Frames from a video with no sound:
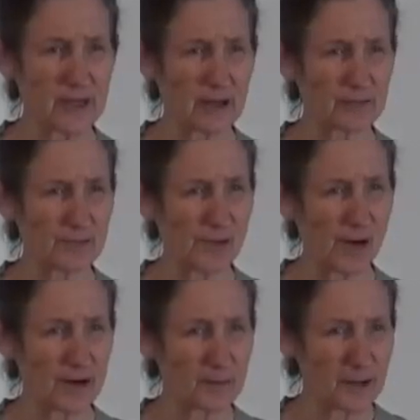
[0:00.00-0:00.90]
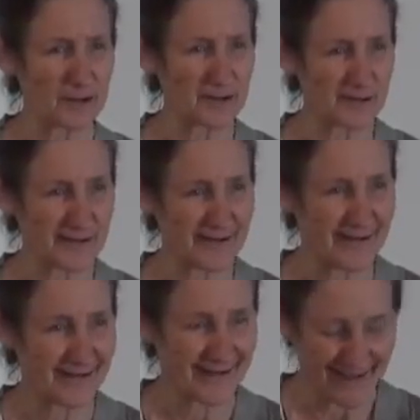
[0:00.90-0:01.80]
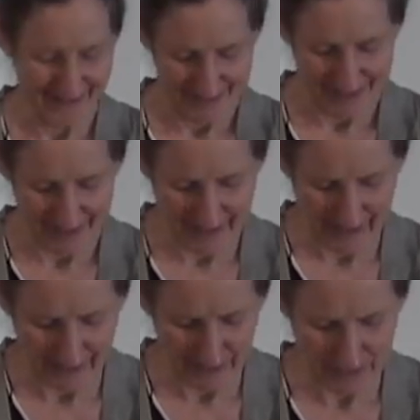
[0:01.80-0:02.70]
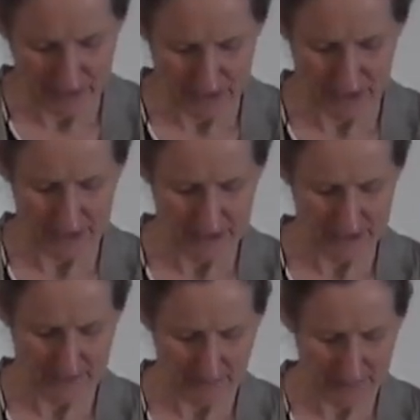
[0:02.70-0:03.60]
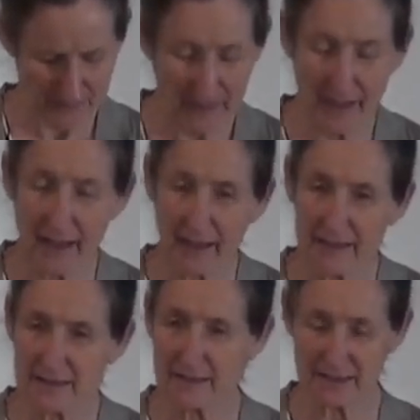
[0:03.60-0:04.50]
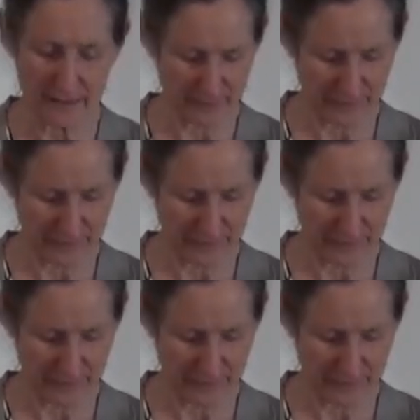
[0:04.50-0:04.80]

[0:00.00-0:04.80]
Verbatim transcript: start crying, won't you? that onion juice has an